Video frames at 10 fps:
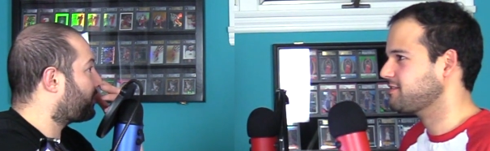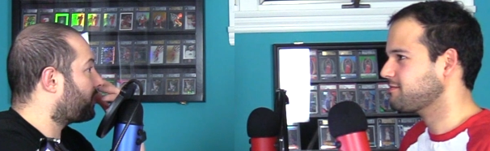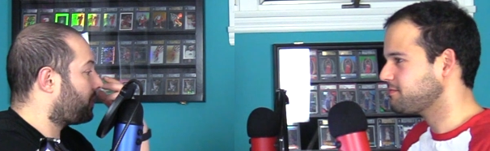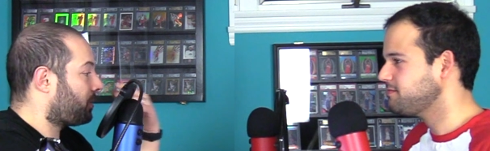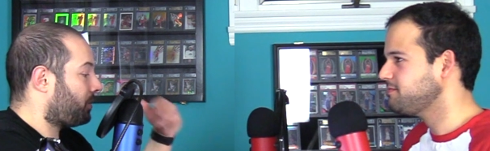
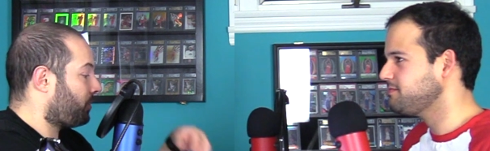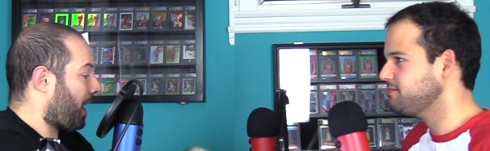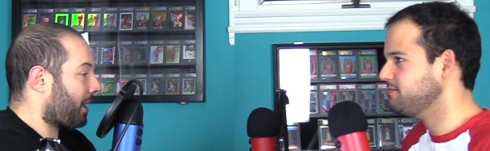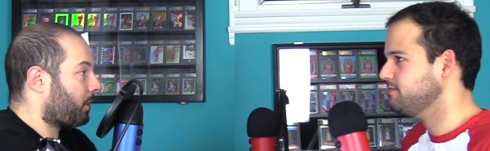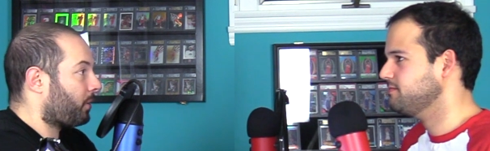Speaker 1: if you, you do
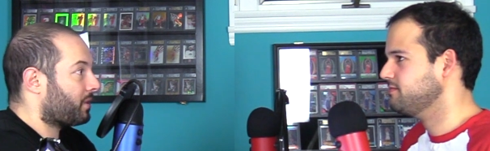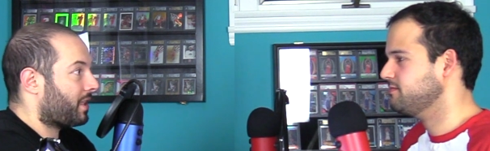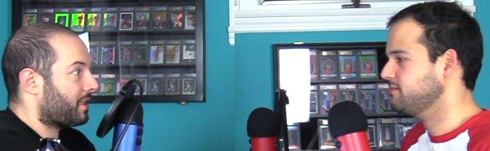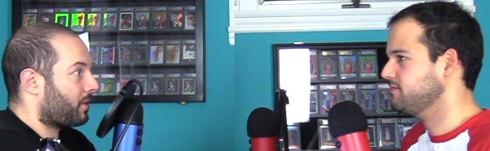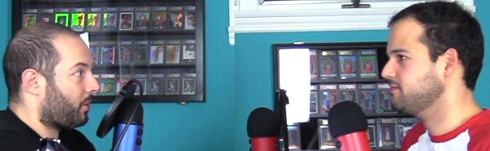not close
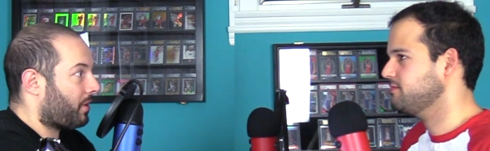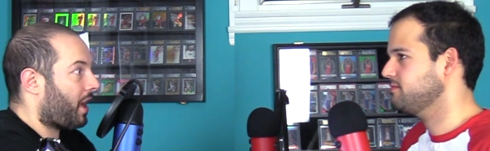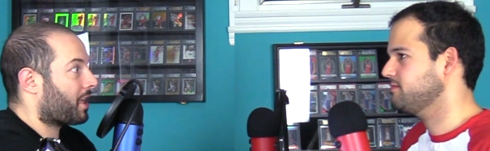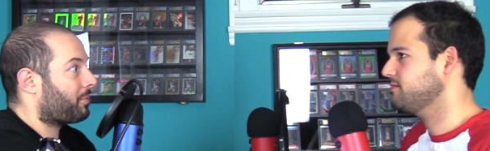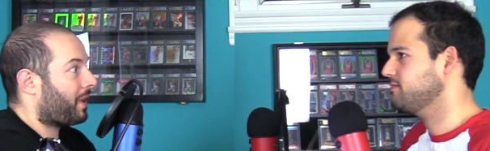it as an
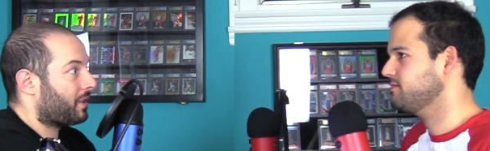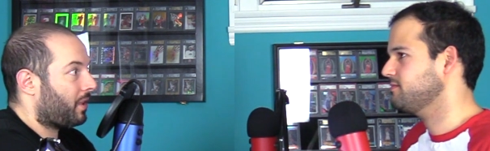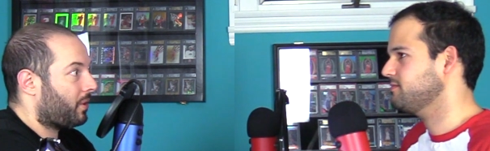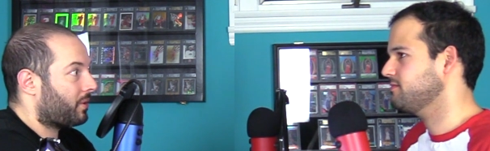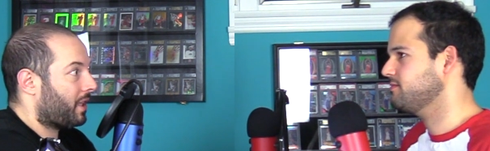
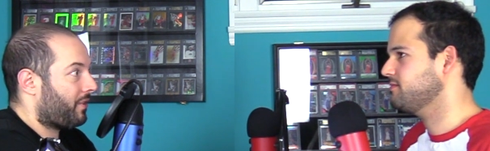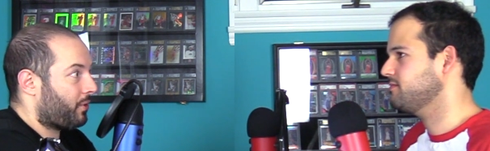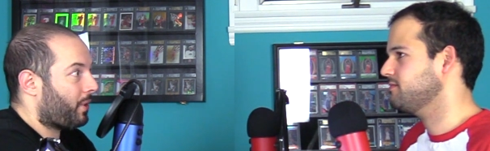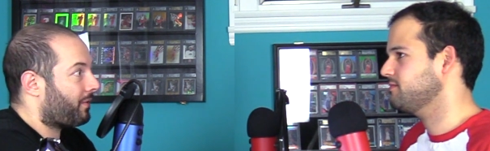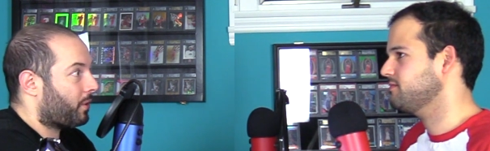owner-occupied loan,
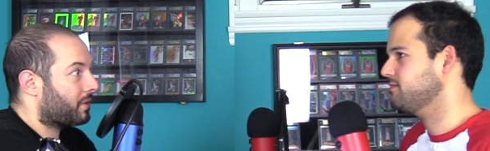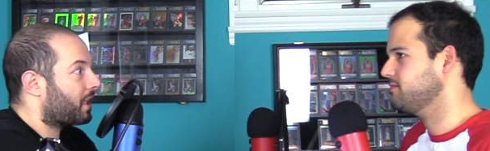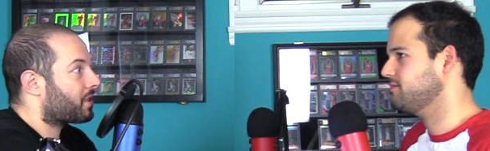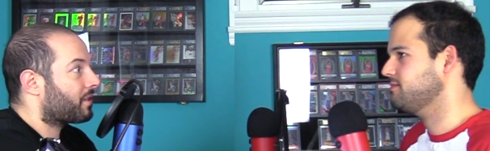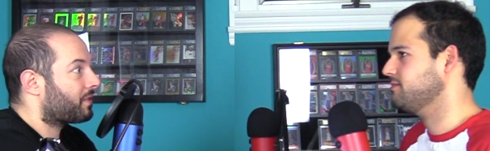if you have no
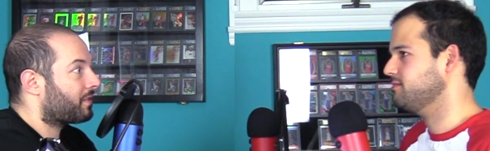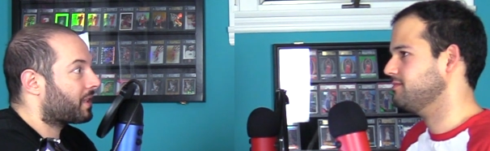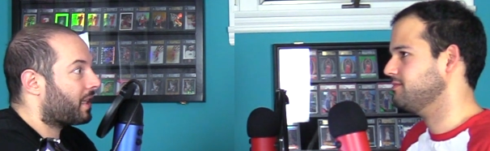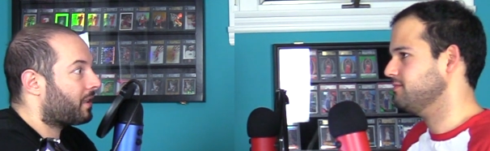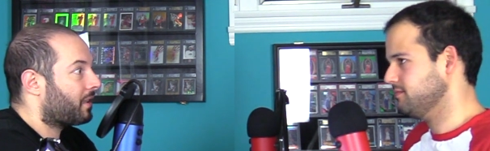intention of
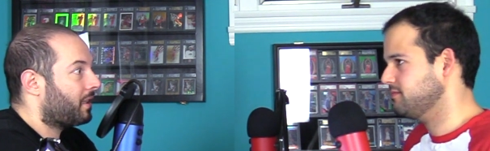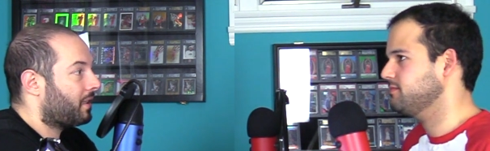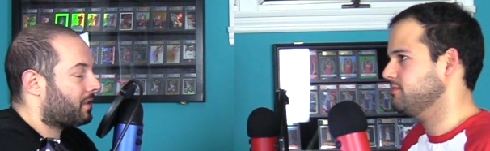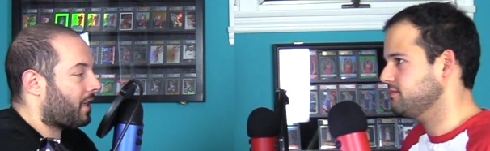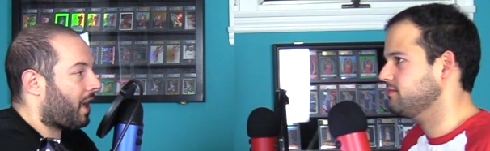living there,
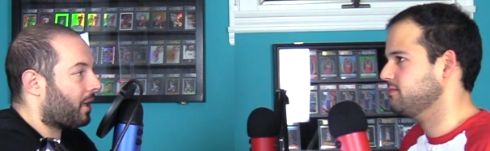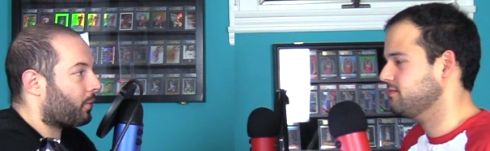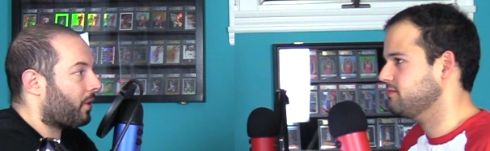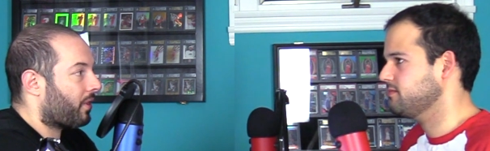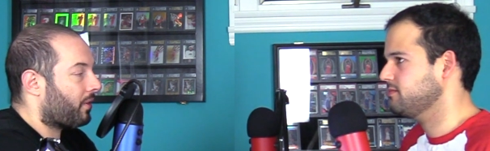it's
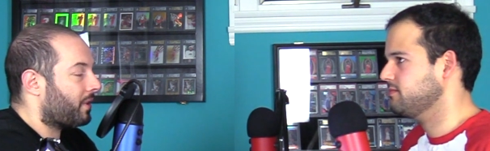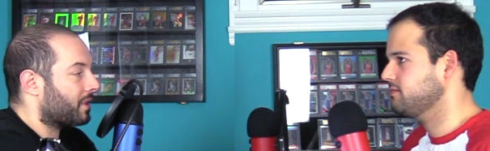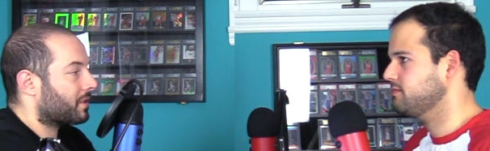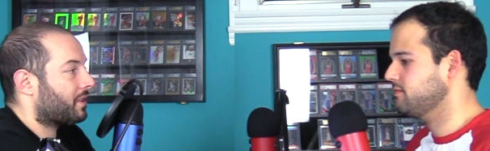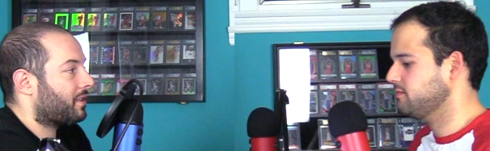not worth the
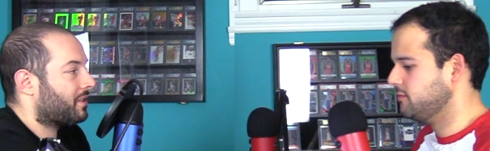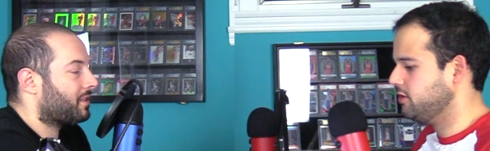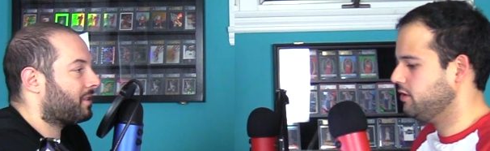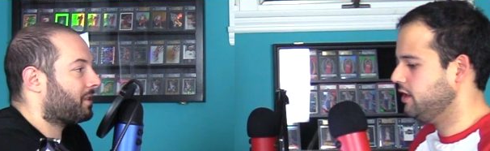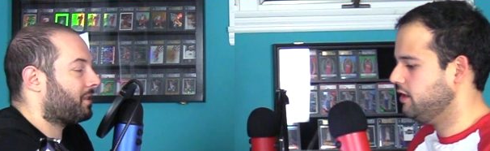risk.
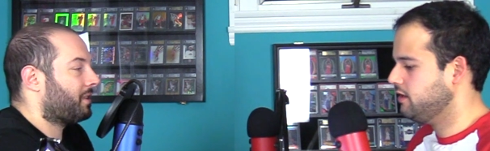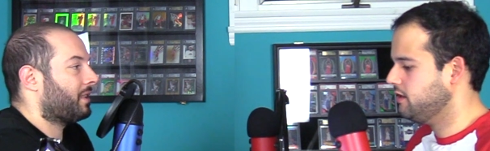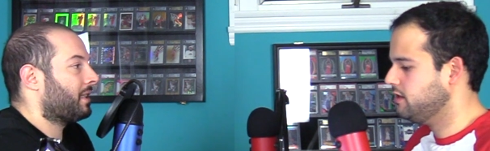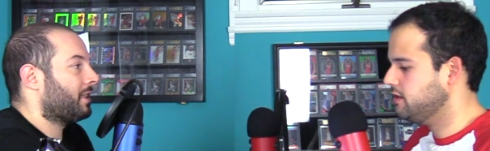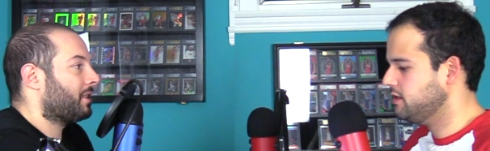
Speaker 2: Okay.
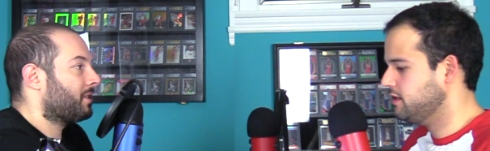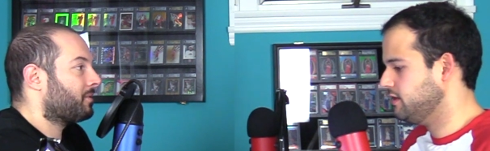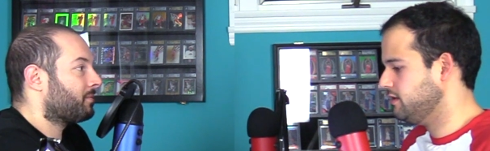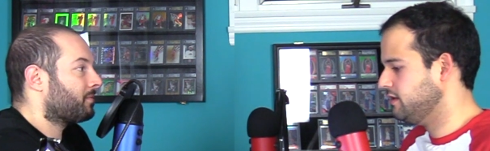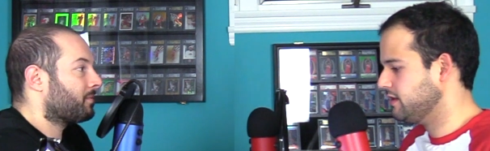
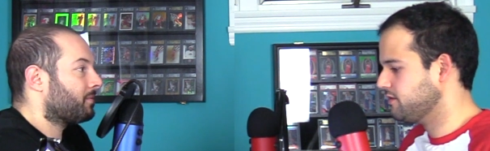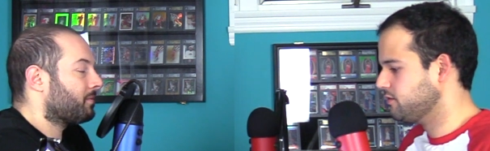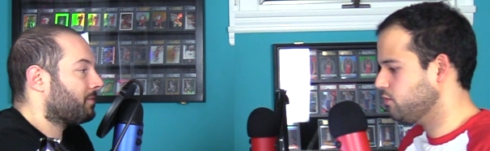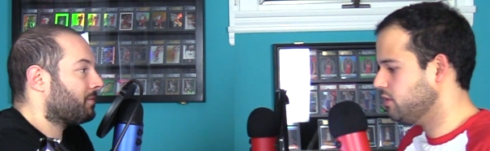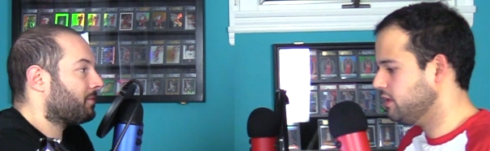
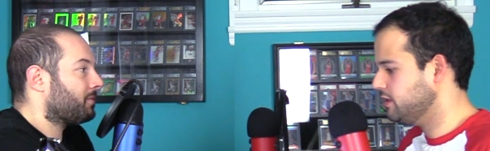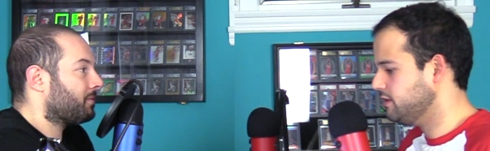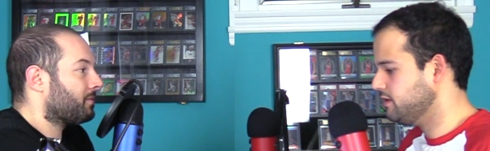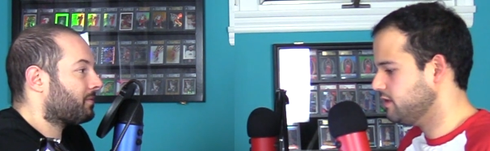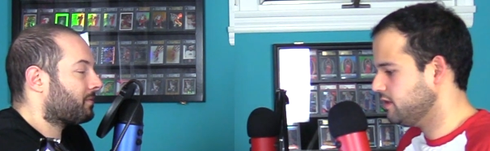Next
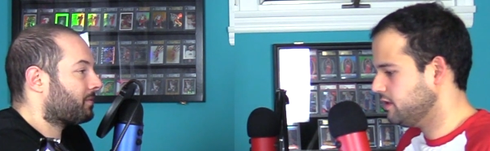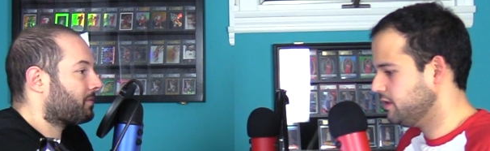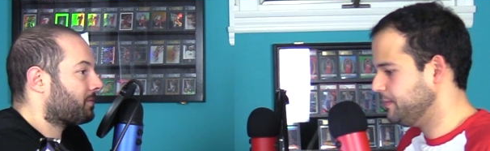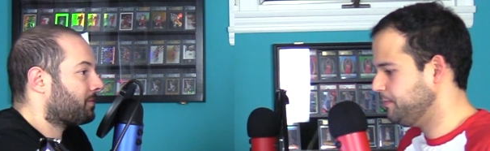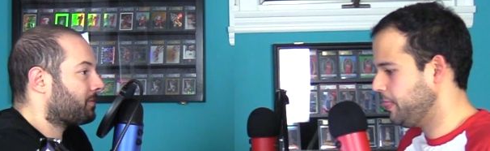one.
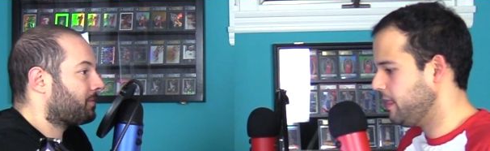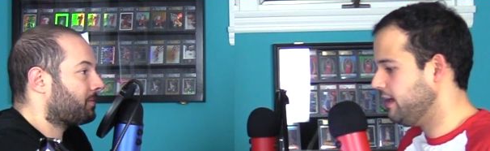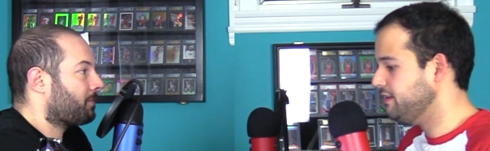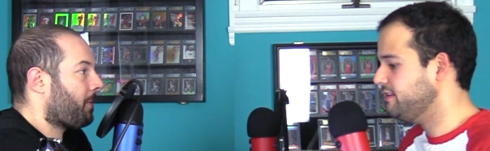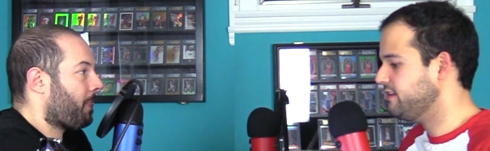Um,
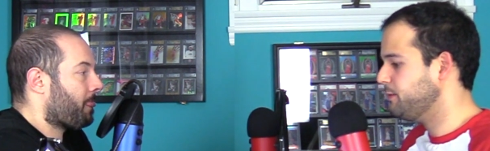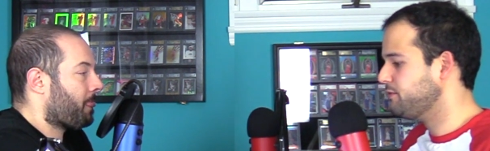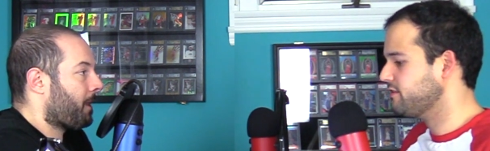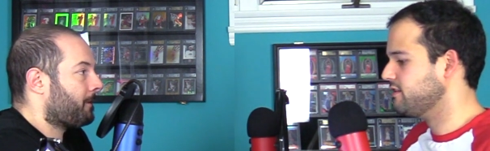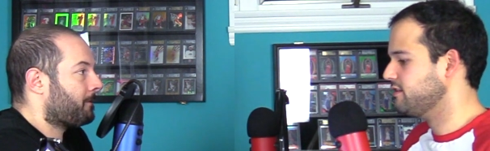any
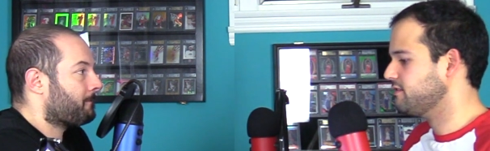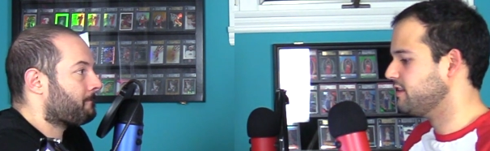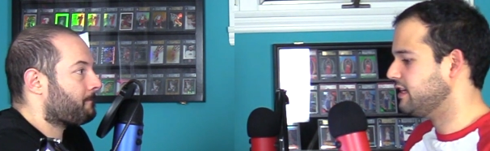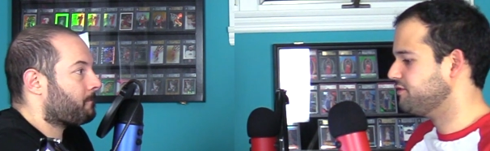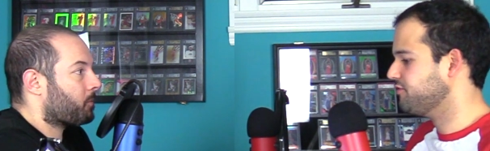tips
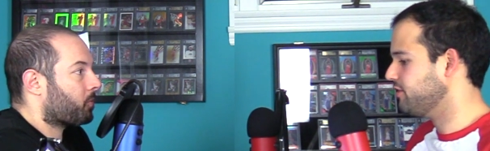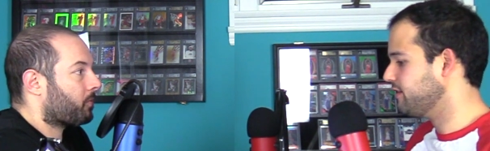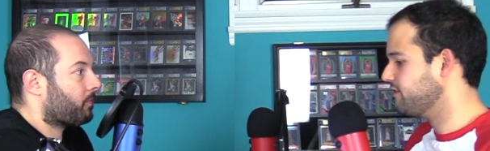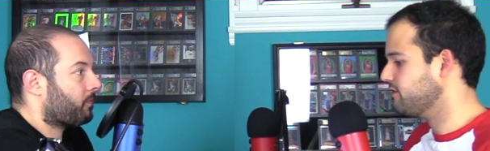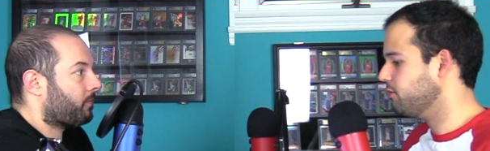slash
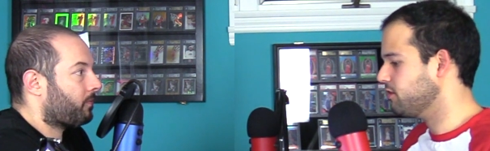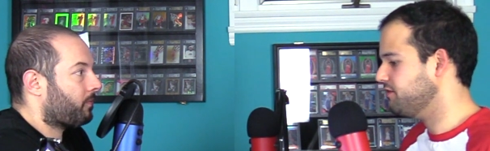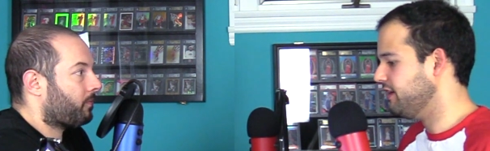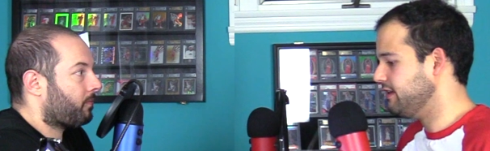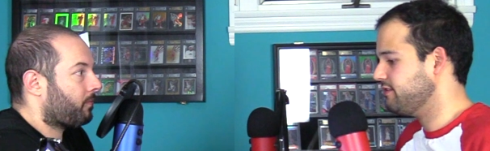tricks
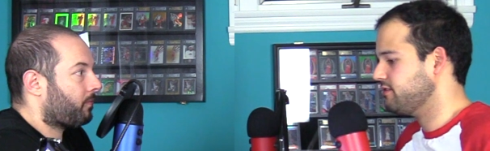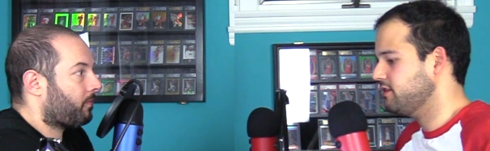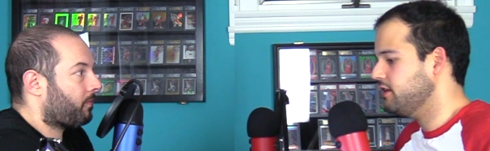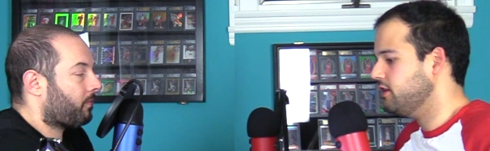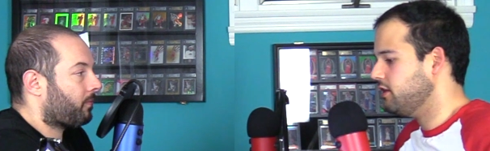or
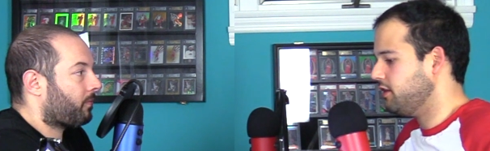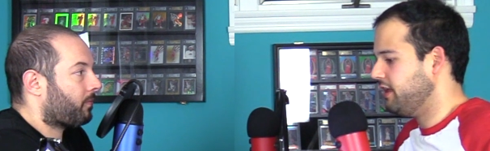advice on